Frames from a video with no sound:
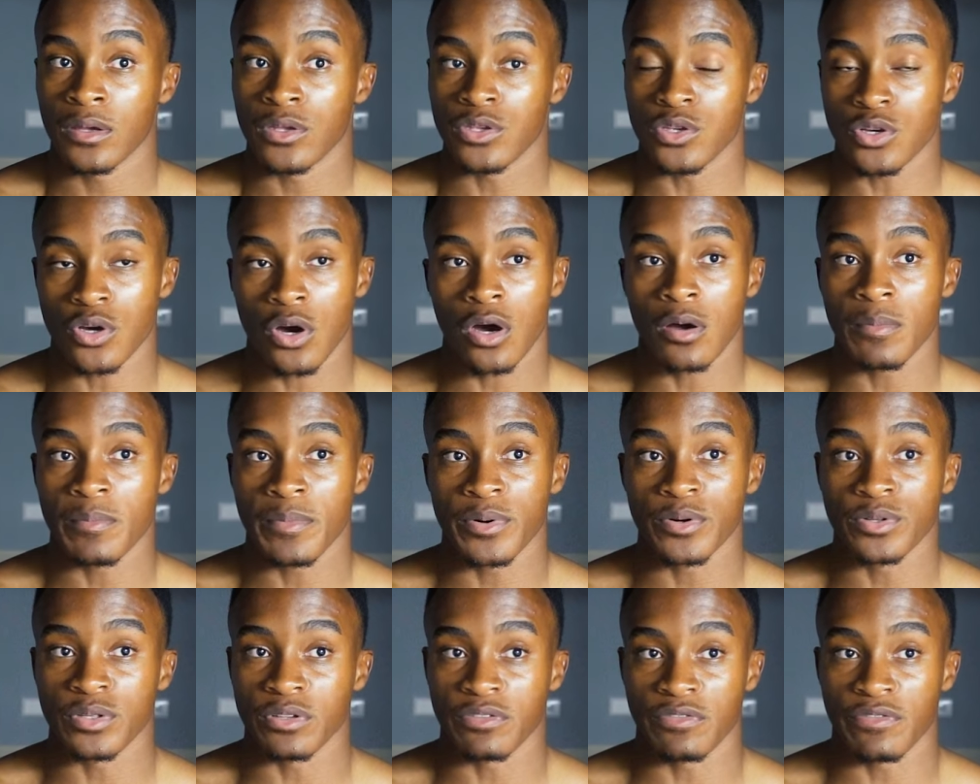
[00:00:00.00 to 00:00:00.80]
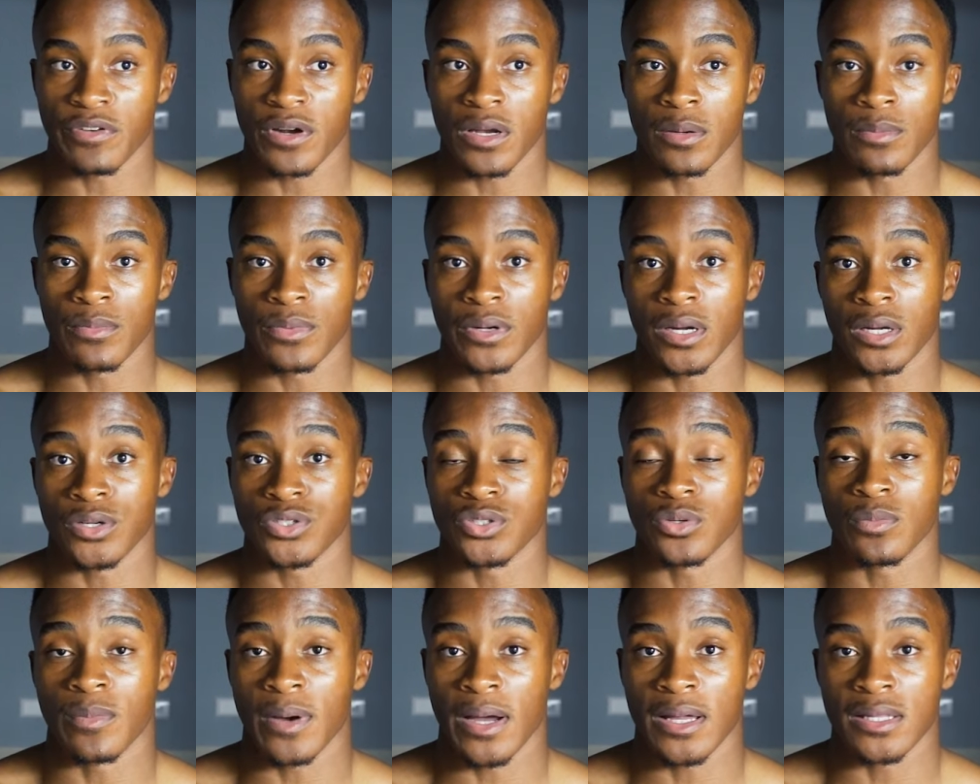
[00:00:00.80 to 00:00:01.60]
you can't build a frame
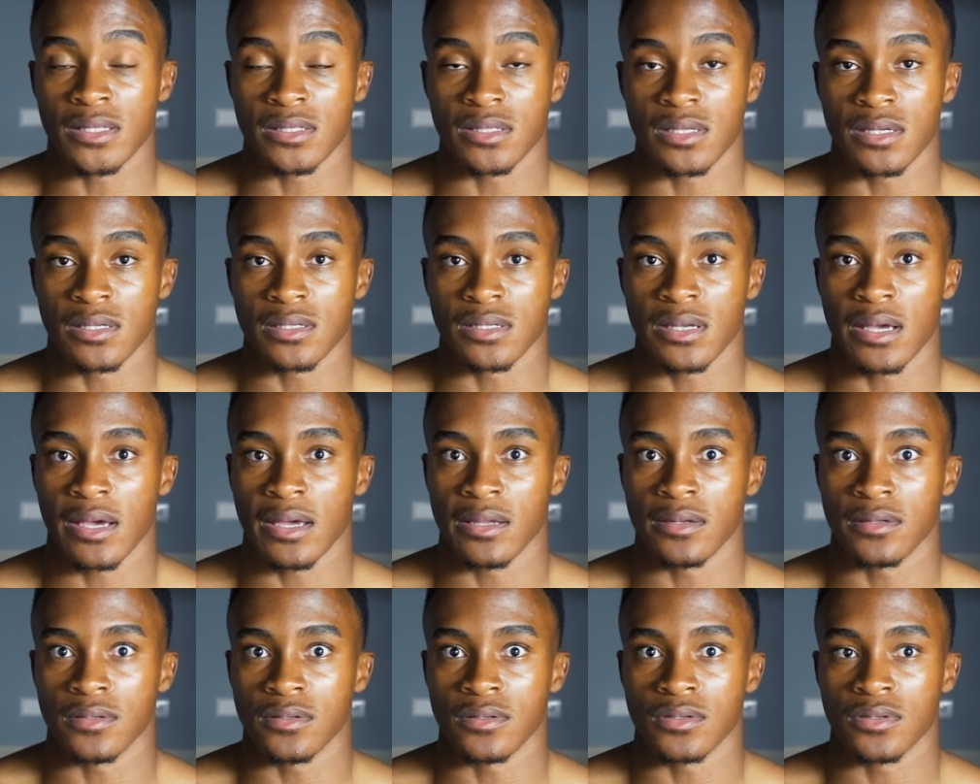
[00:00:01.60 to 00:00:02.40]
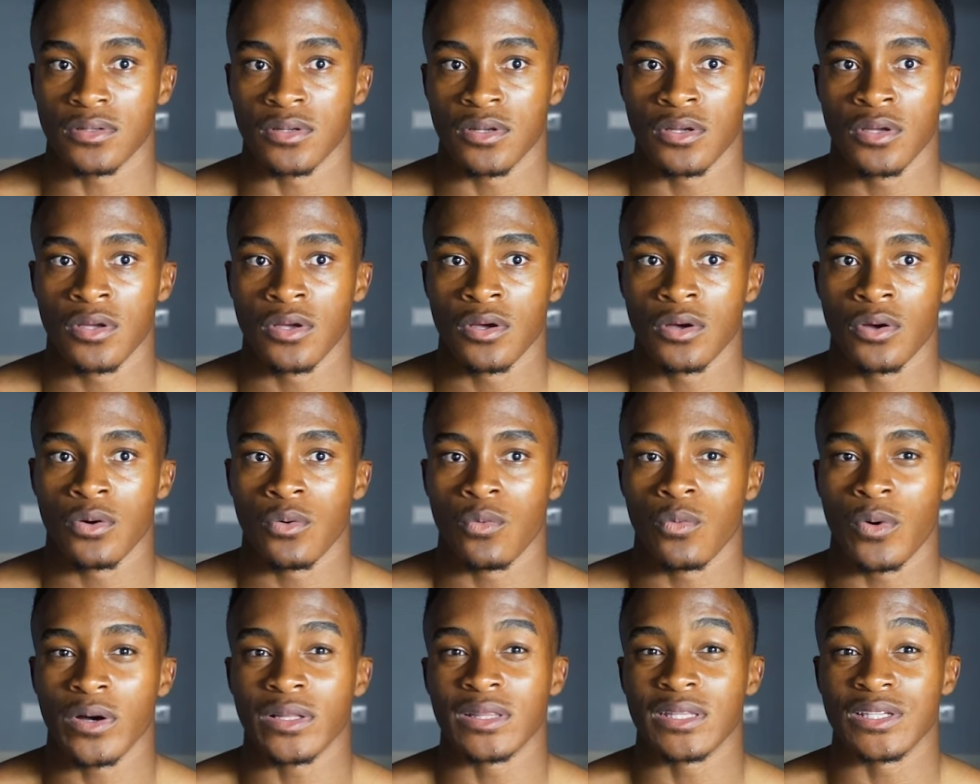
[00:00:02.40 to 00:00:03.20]
without your mindset. And
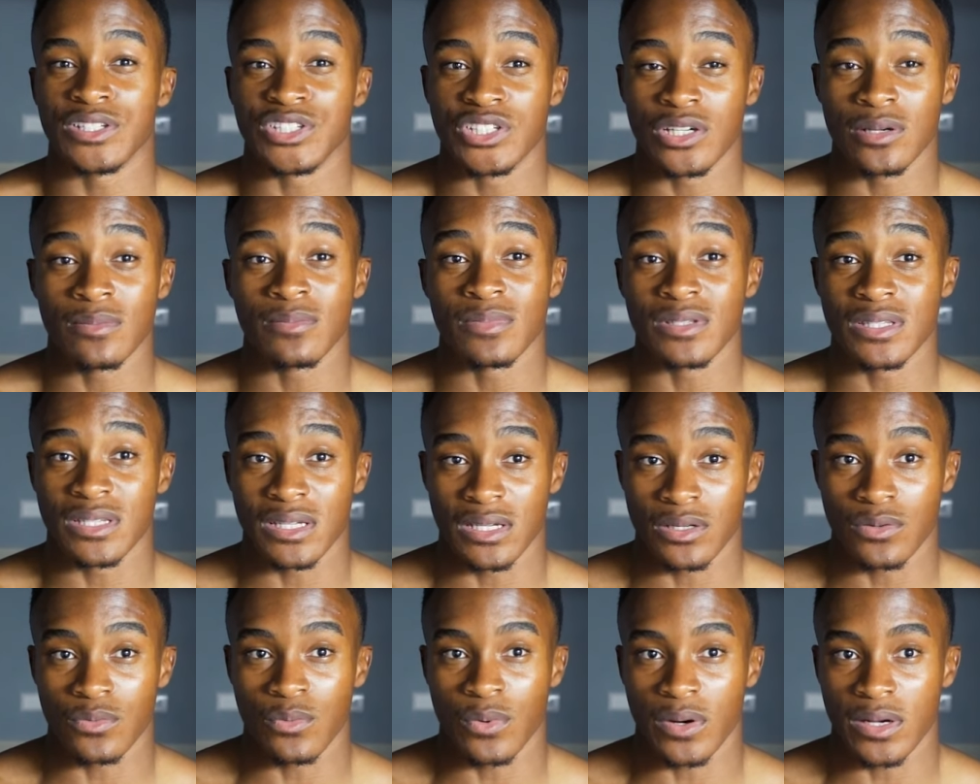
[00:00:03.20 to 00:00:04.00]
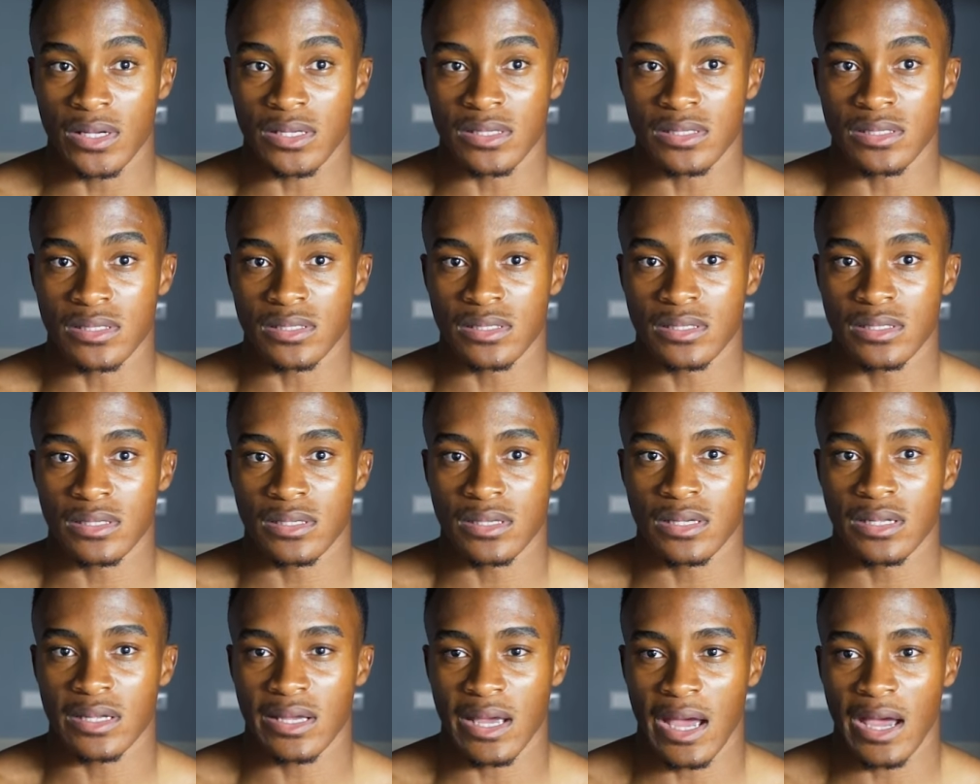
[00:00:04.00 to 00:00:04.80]
what the gym did was
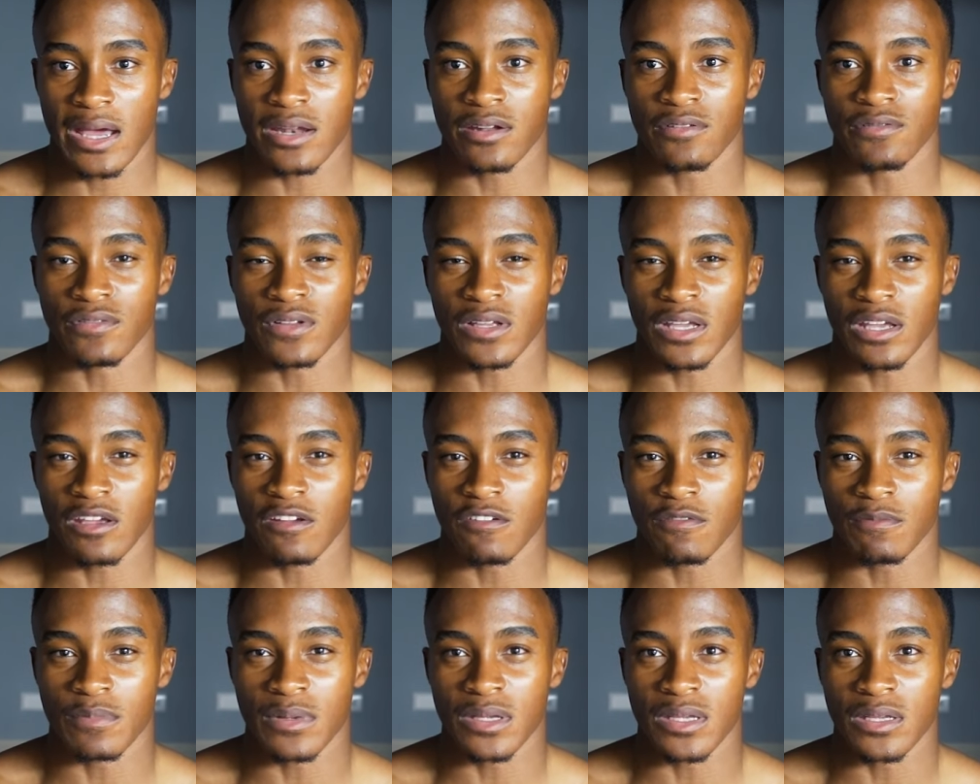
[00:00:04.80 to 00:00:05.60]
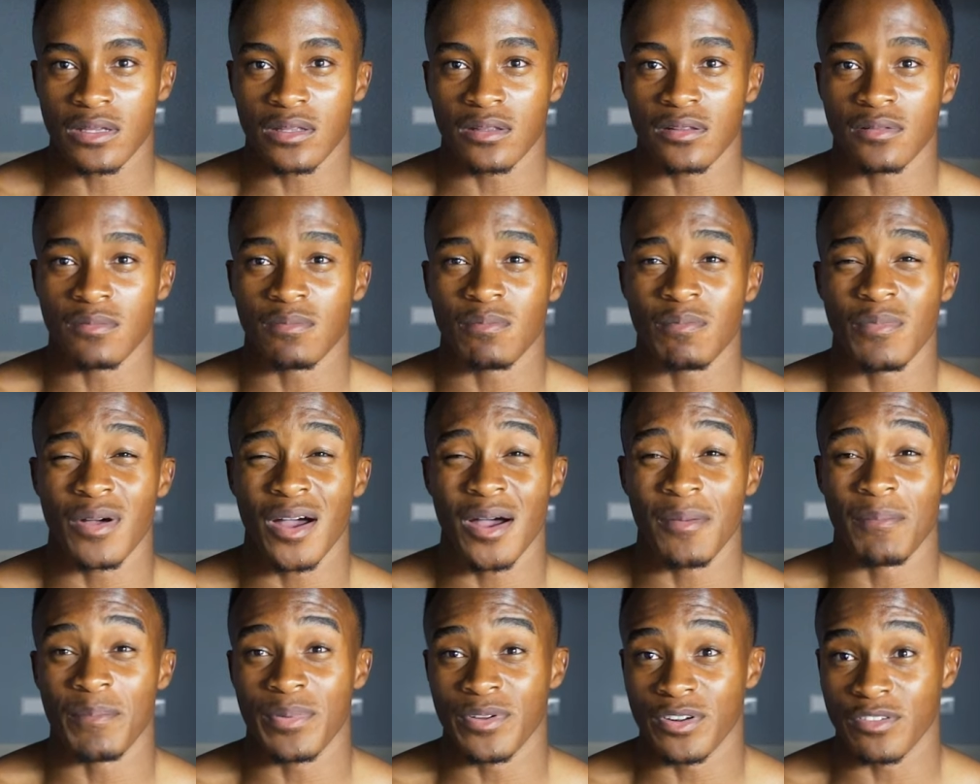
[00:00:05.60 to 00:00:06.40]
it kind of gave me
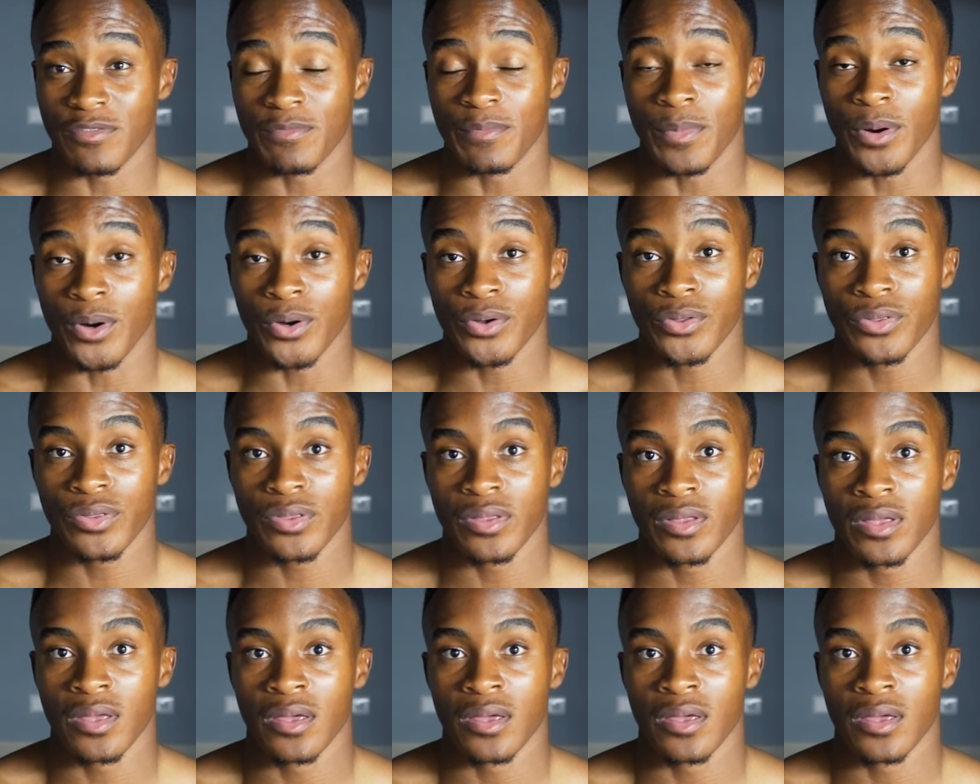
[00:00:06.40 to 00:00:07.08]
a bit of both.